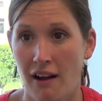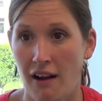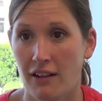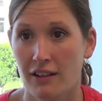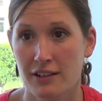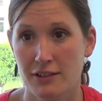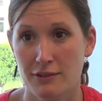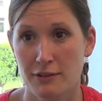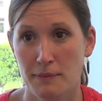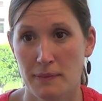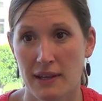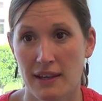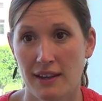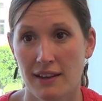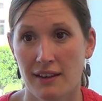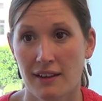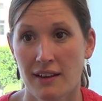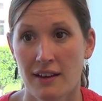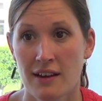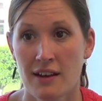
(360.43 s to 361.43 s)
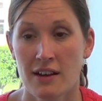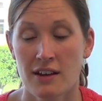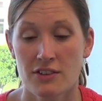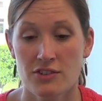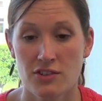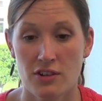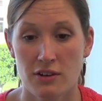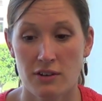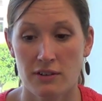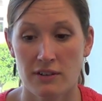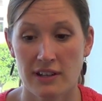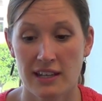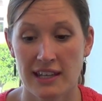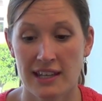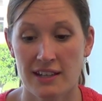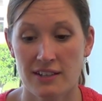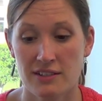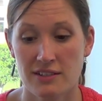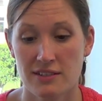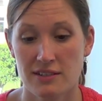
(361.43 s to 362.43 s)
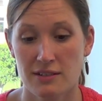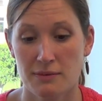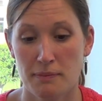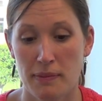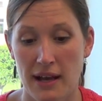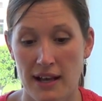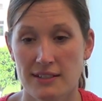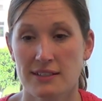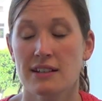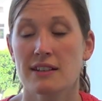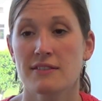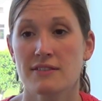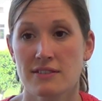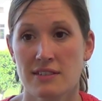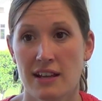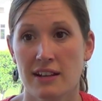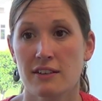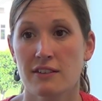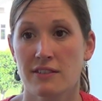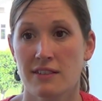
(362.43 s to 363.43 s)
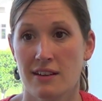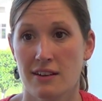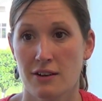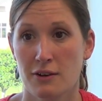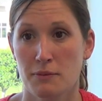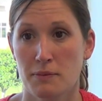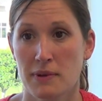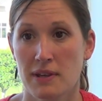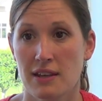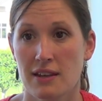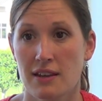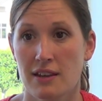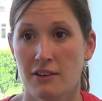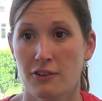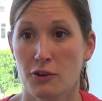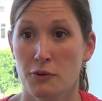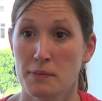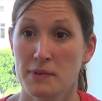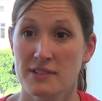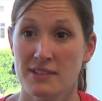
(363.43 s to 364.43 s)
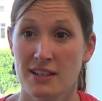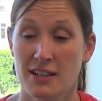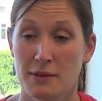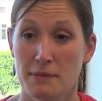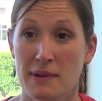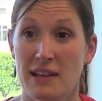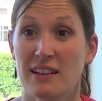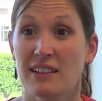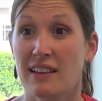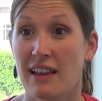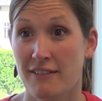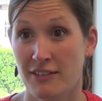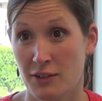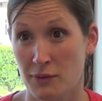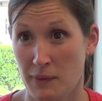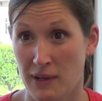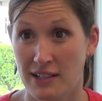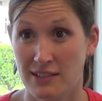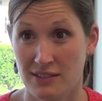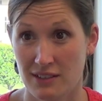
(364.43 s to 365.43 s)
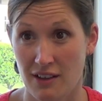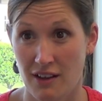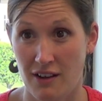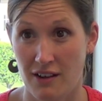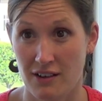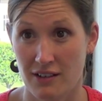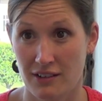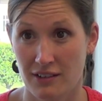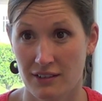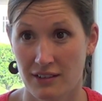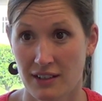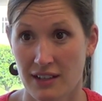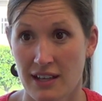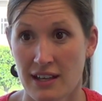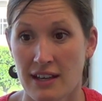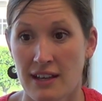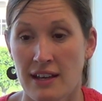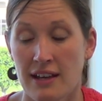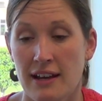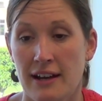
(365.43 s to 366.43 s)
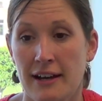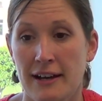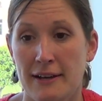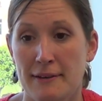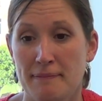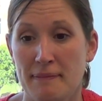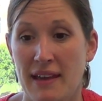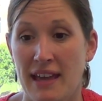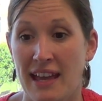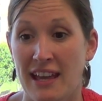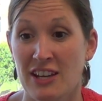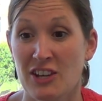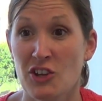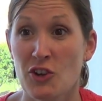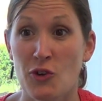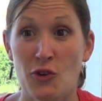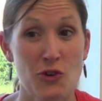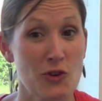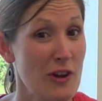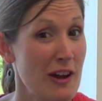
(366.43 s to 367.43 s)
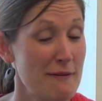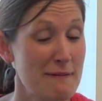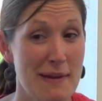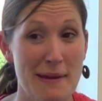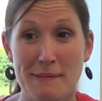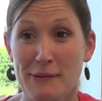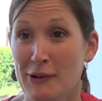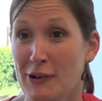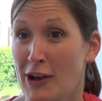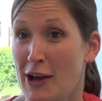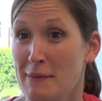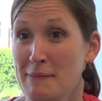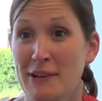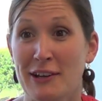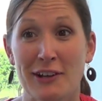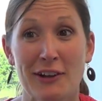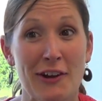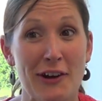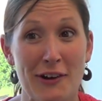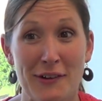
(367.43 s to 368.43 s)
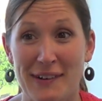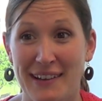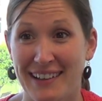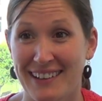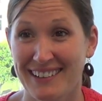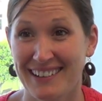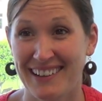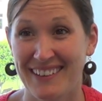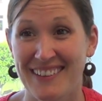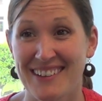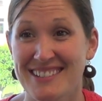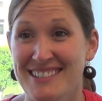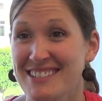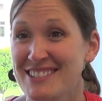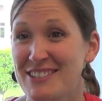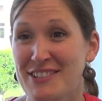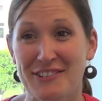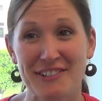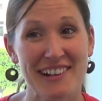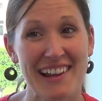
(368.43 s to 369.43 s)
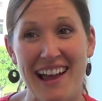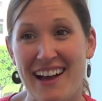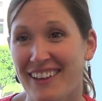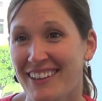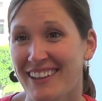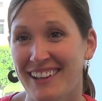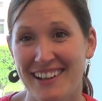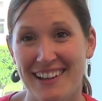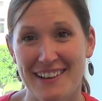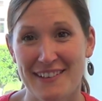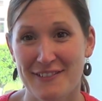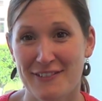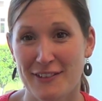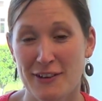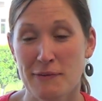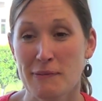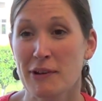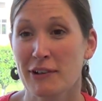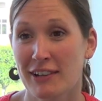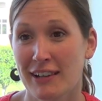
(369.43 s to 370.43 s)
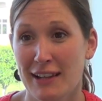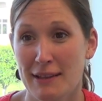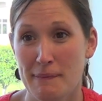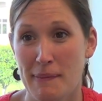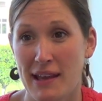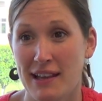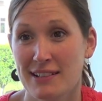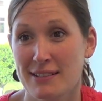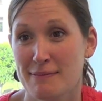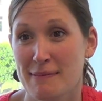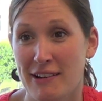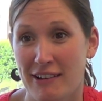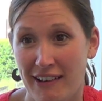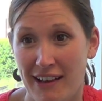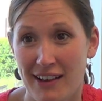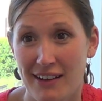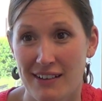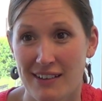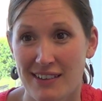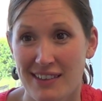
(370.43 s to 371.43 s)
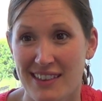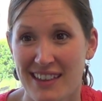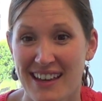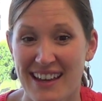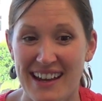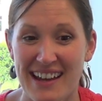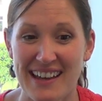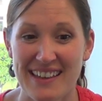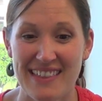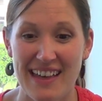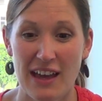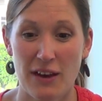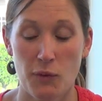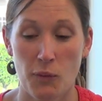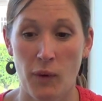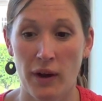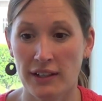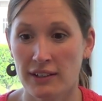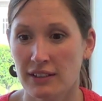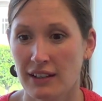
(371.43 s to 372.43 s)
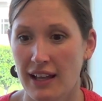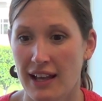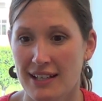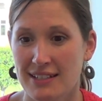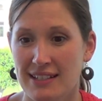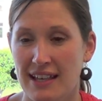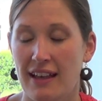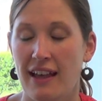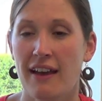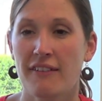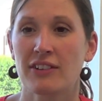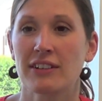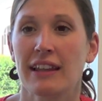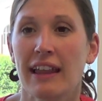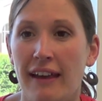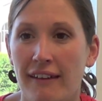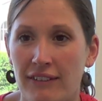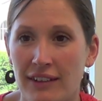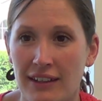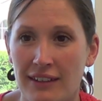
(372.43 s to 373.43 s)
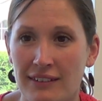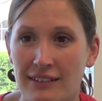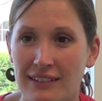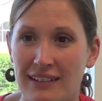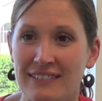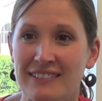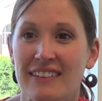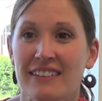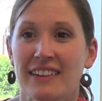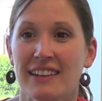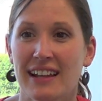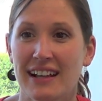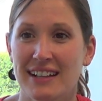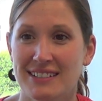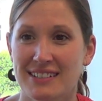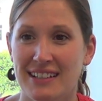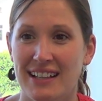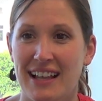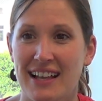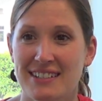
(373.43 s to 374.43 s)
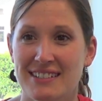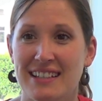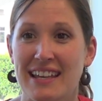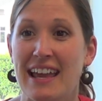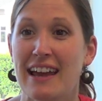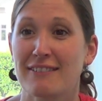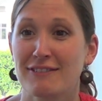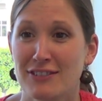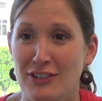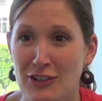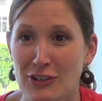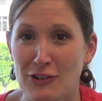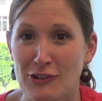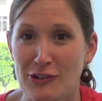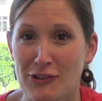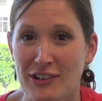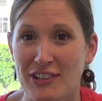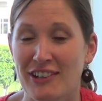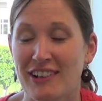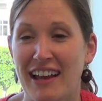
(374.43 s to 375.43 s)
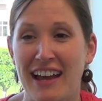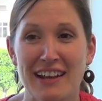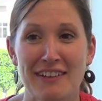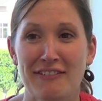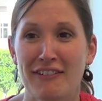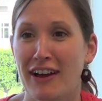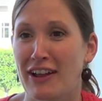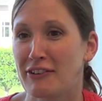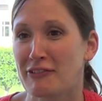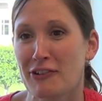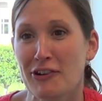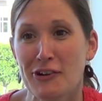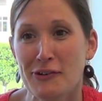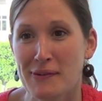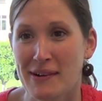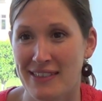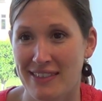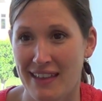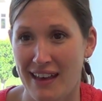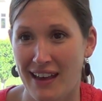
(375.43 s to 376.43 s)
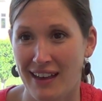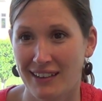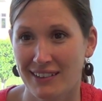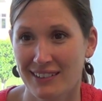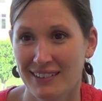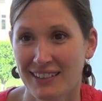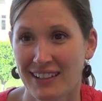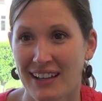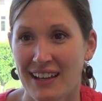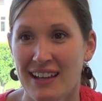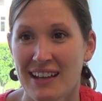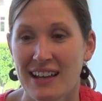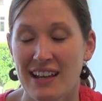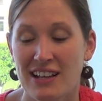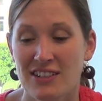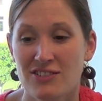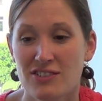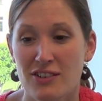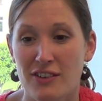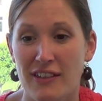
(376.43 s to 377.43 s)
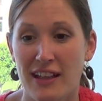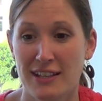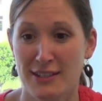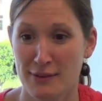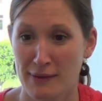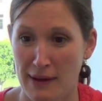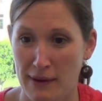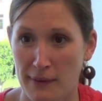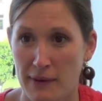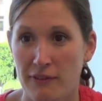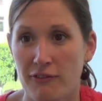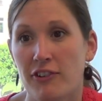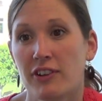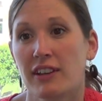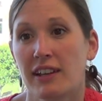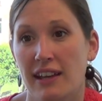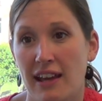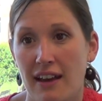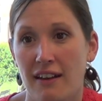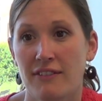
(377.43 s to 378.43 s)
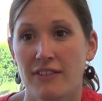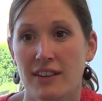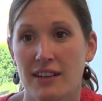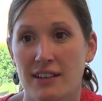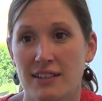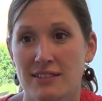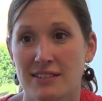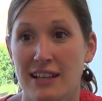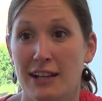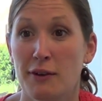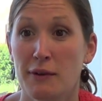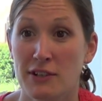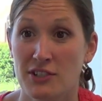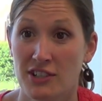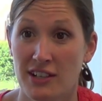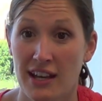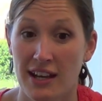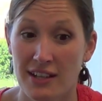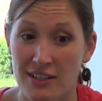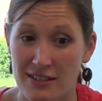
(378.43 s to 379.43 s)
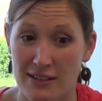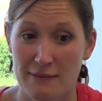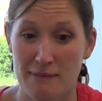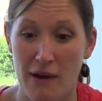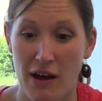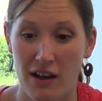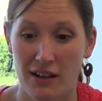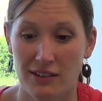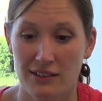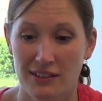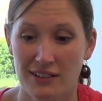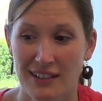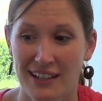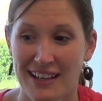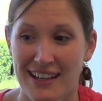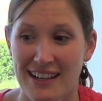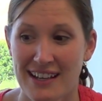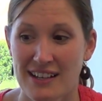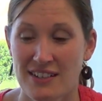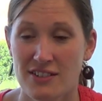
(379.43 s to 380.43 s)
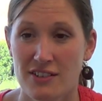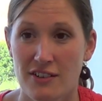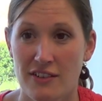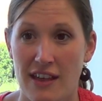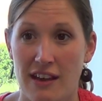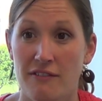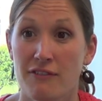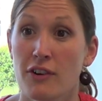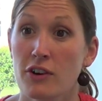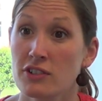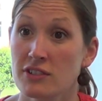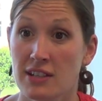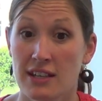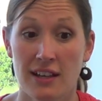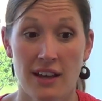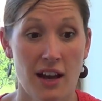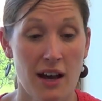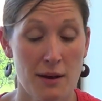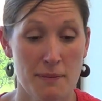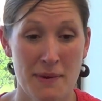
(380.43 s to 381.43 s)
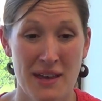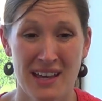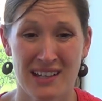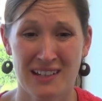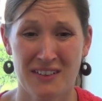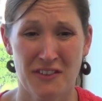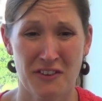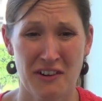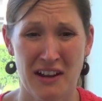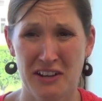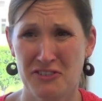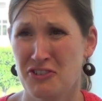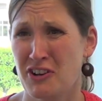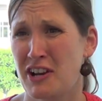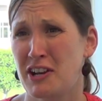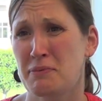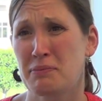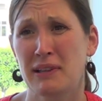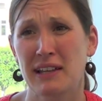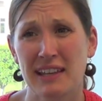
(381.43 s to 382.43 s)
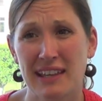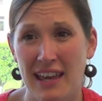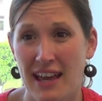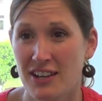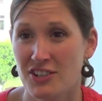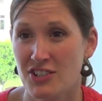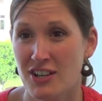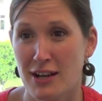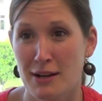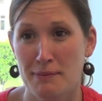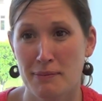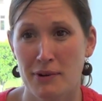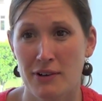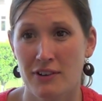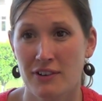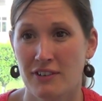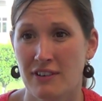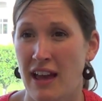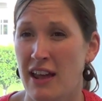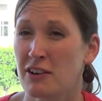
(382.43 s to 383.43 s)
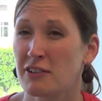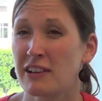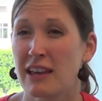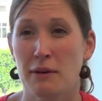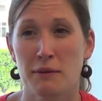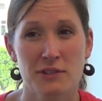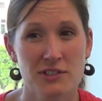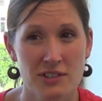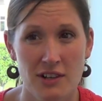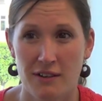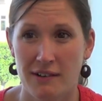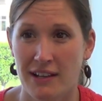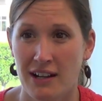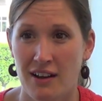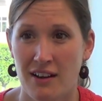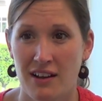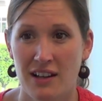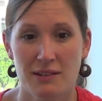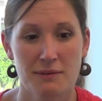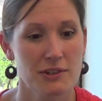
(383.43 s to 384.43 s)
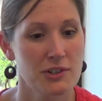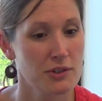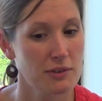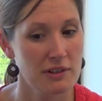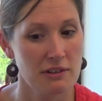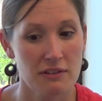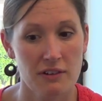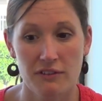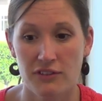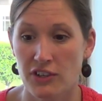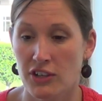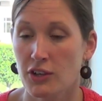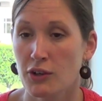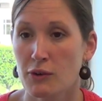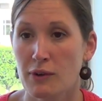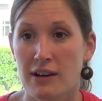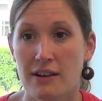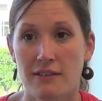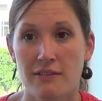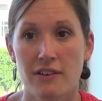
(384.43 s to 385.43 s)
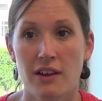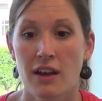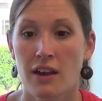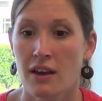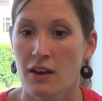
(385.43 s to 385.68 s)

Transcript: college would be. So each positive psychotherapy group is going to be 11 weeks long. And you do have people coming and going. And this is the reality of community-based mental health, that one class I'll have 11, and then the next class you have 2, and you kind of got to roll with that. And so that's why we really have the psychoeducation model, so that folks can come in and they're not trying to play catch up or I don't get what's going on. We're doing a review of